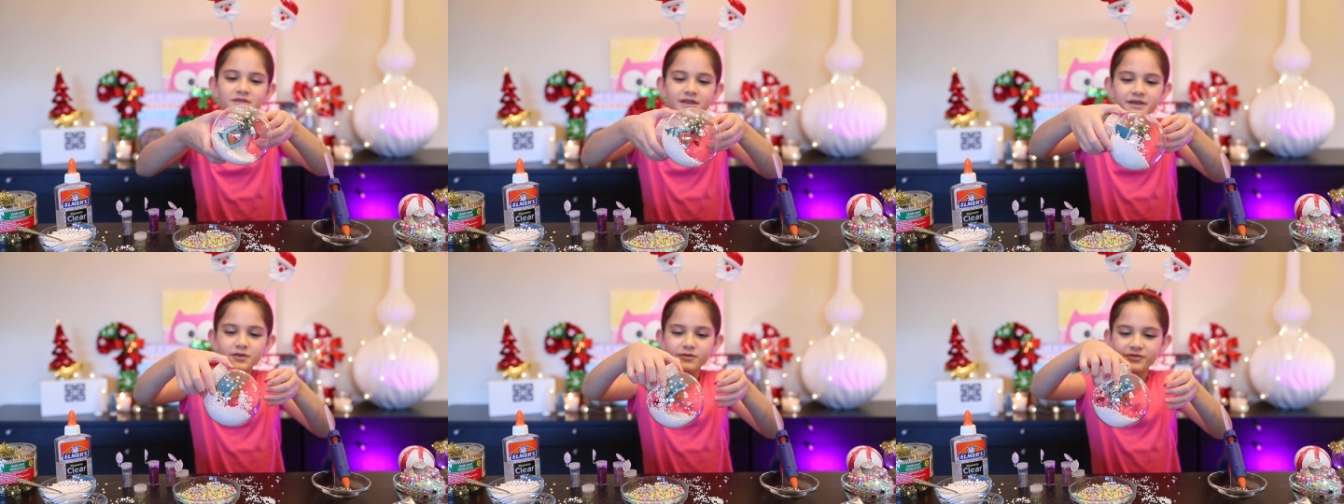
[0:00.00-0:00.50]

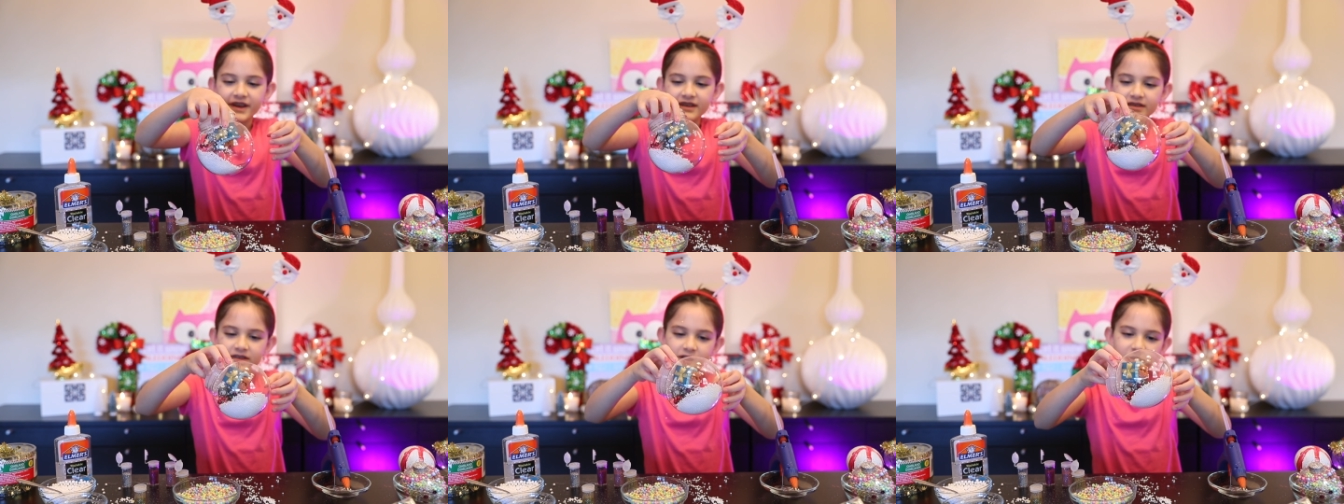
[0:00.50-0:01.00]
little fake
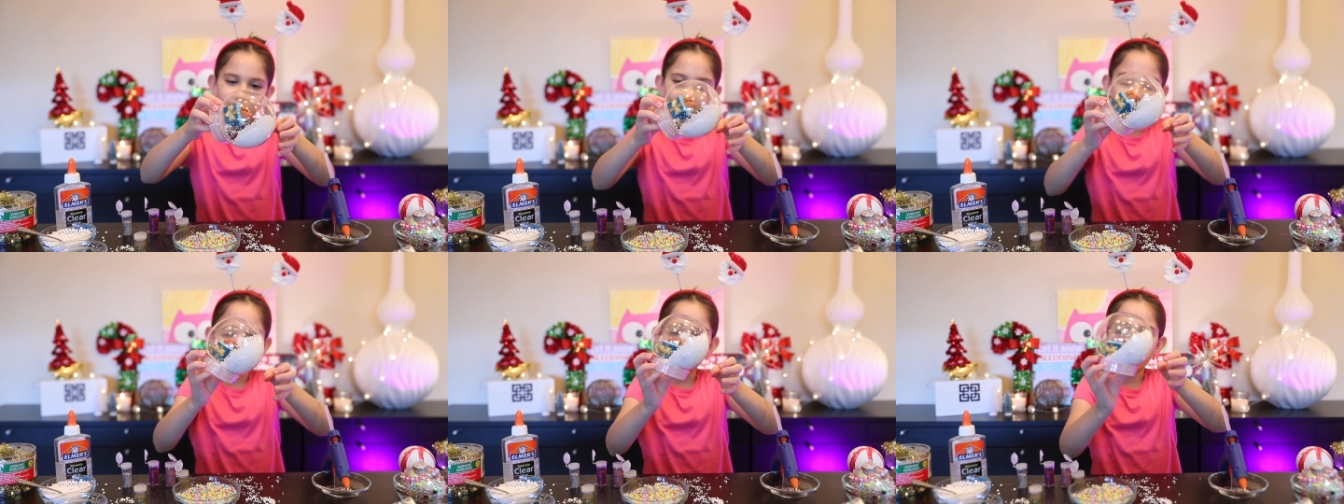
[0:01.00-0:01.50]
snow is
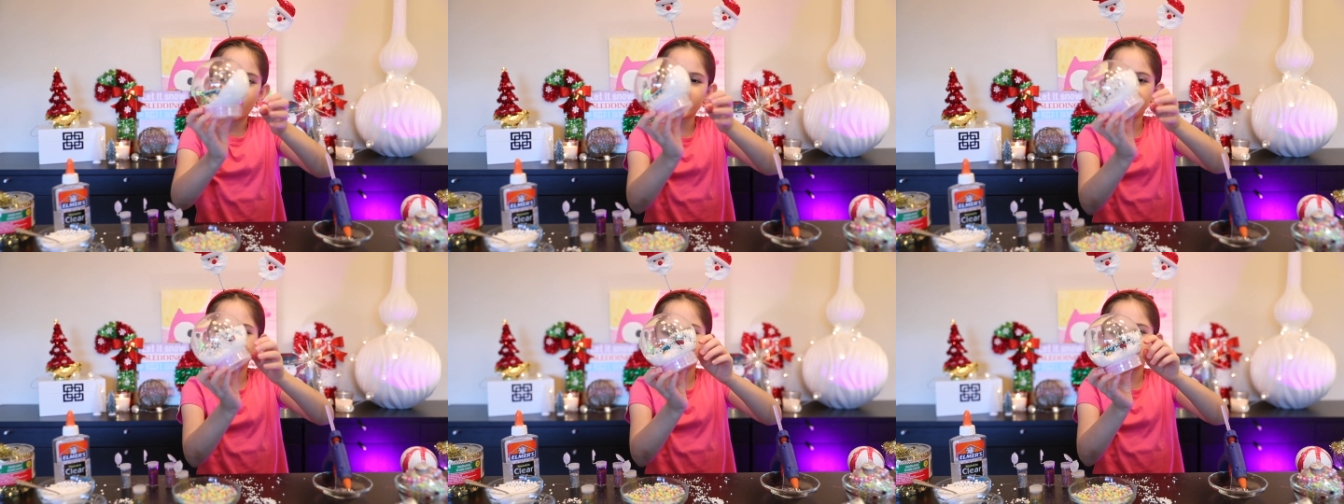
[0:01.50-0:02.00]
like
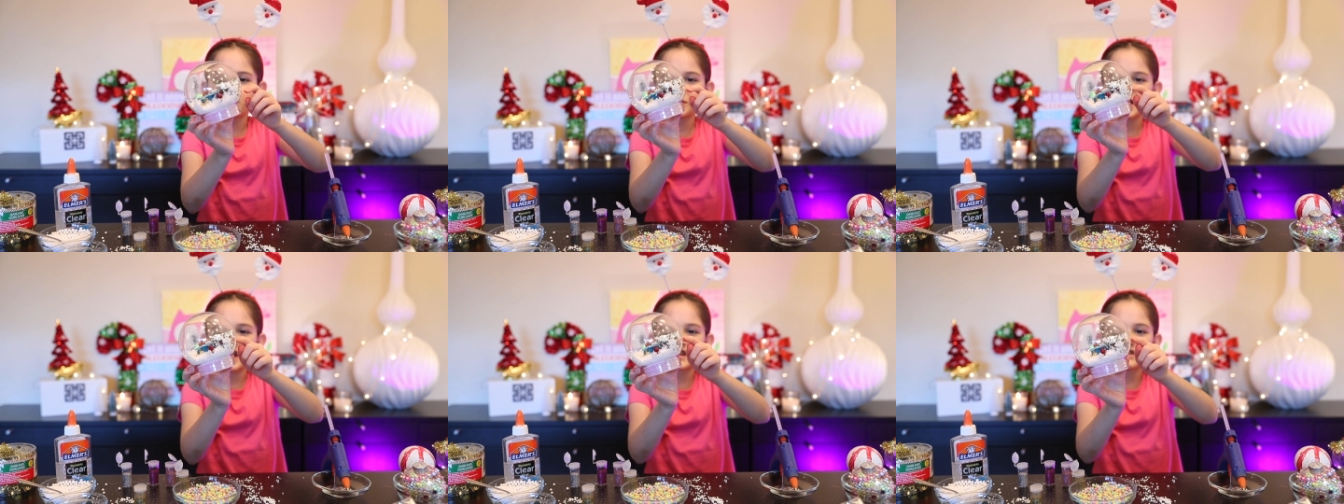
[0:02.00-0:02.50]
falling on the
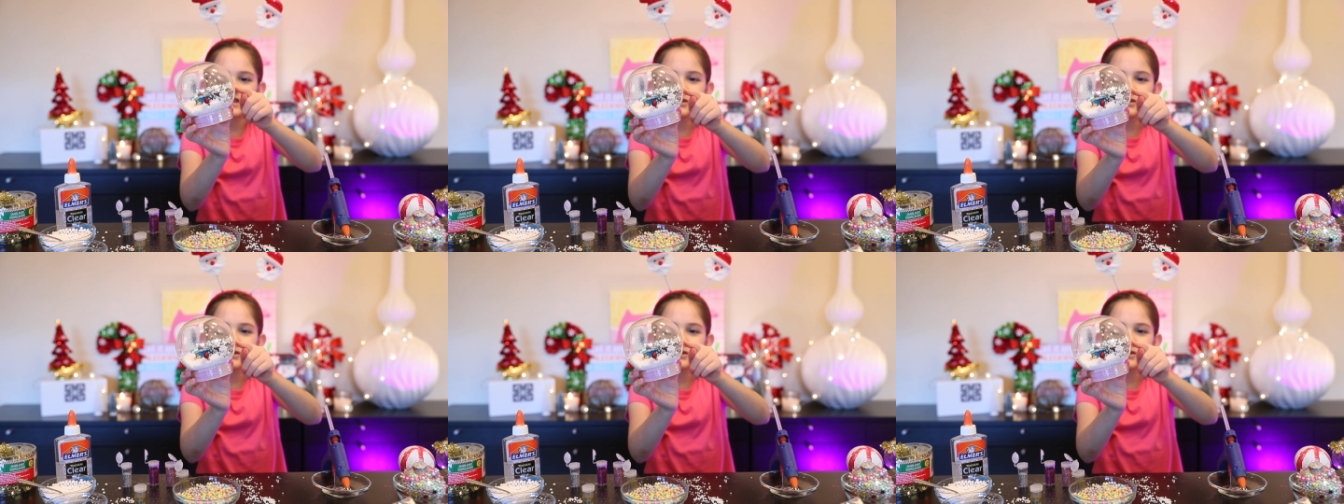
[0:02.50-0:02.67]
plants.